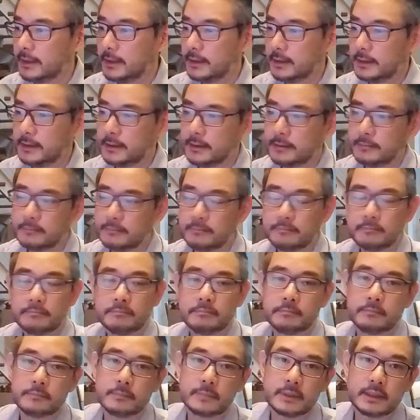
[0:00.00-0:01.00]

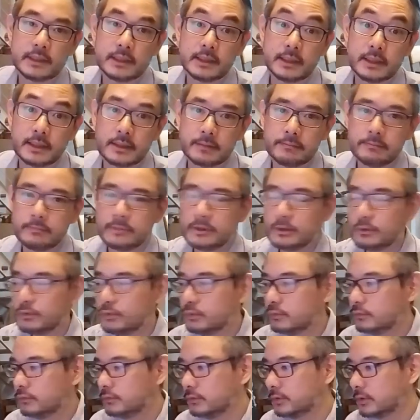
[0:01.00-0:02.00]
It can be
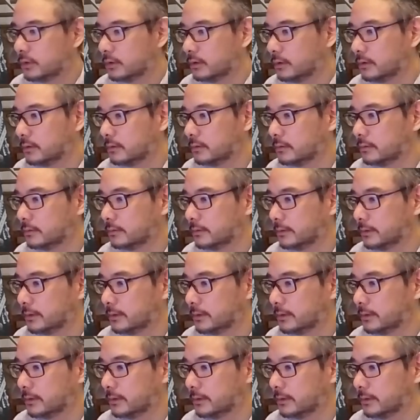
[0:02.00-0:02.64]
null, so